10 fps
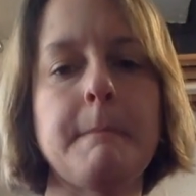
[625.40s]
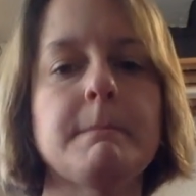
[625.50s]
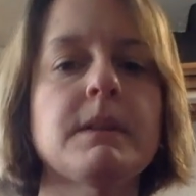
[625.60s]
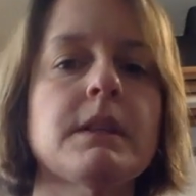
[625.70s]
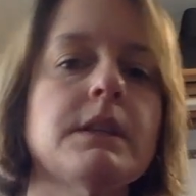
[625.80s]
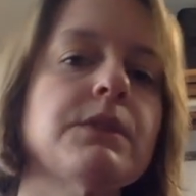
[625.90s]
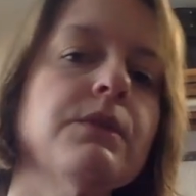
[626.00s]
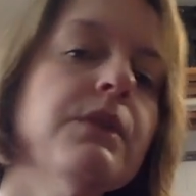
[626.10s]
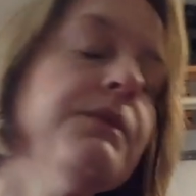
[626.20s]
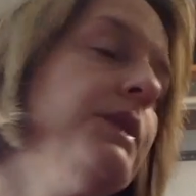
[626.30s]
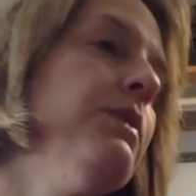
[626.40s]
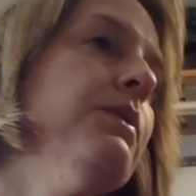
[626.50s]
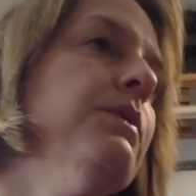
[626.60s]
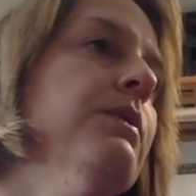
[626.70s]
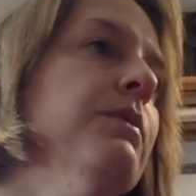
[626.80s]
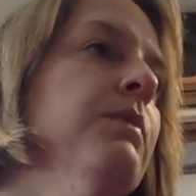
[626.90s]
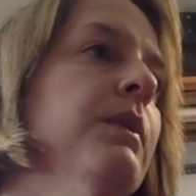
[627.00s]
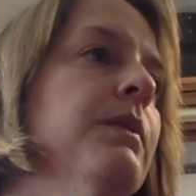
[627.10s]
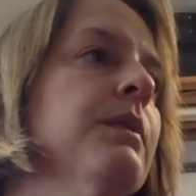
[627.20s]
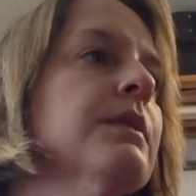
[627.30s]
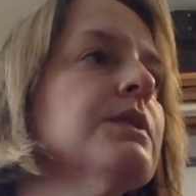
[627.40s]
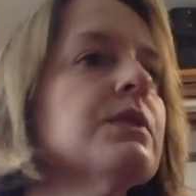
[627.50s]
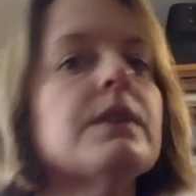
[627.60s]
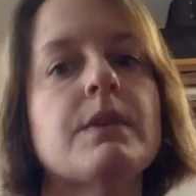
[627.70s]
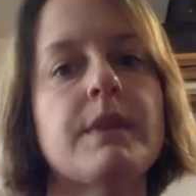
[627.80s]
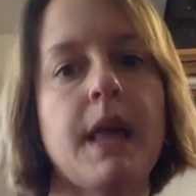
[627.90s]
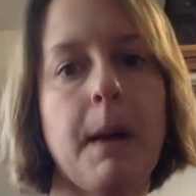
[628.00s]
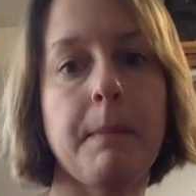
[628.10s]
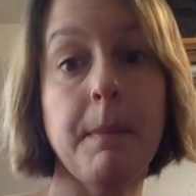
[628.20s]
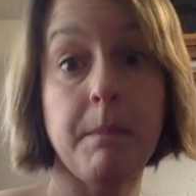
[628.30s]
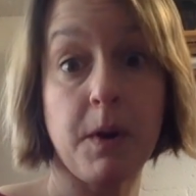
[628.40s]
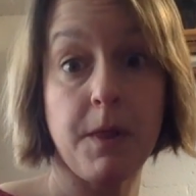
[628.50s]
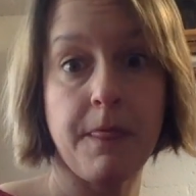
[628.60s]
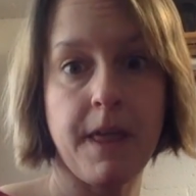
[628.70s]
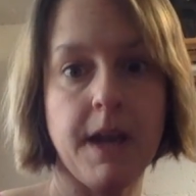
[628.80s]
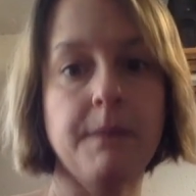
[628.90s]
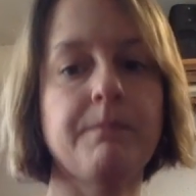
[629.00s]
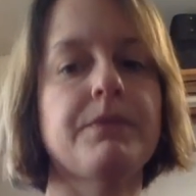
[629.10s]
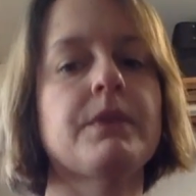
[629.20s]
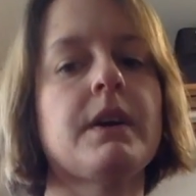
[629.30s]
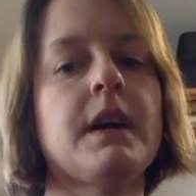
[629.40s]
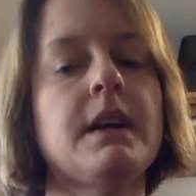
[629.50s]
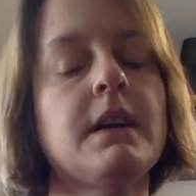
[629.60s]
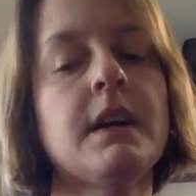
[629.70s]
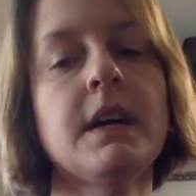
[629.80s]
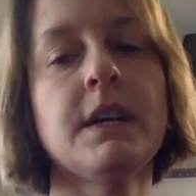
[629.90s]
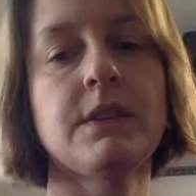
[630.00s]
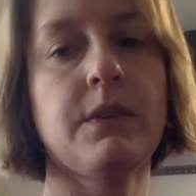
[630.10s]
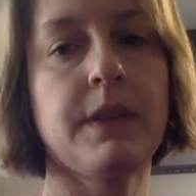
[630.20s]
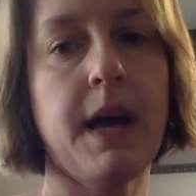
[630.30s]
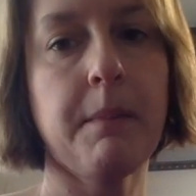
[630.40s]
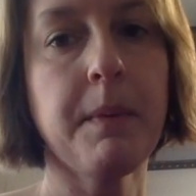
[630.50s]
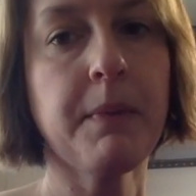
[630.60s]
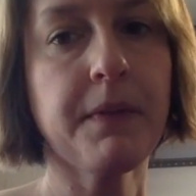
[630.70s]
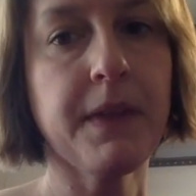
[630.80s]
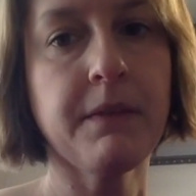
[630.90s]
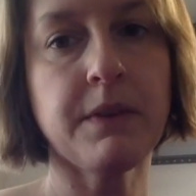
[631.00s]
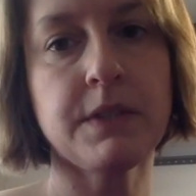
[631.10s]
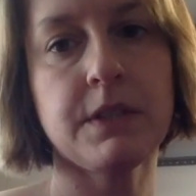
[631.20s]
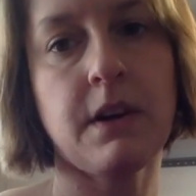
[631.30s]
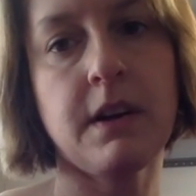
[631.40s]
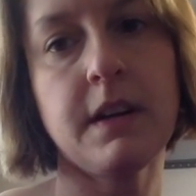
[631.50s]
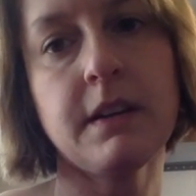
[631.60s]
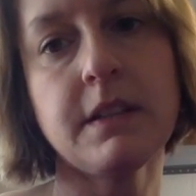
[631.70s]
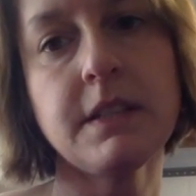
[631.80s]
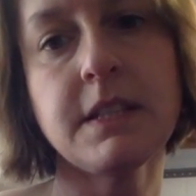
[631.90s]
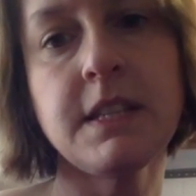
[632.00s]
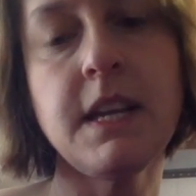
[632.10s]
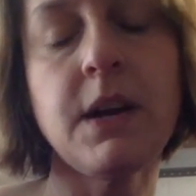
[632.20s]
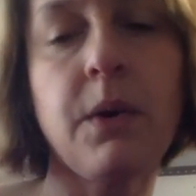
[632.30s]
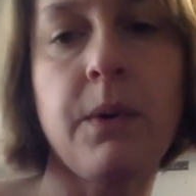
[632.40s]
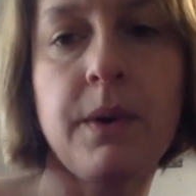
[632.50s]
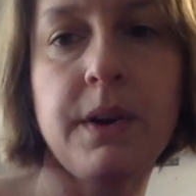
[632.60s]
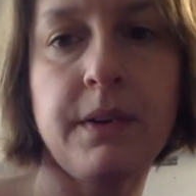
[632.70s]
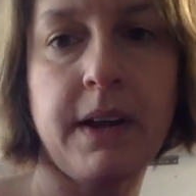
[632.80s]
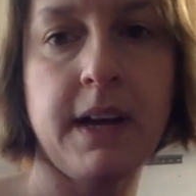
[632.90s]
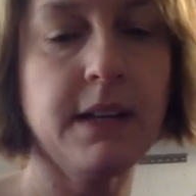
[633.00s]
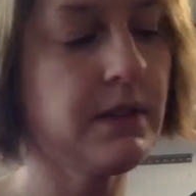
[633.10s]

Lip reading: Let's review what we were doing with Happy Birthday, okay? So with Happy Birthday, we were starting on a C chord, okay?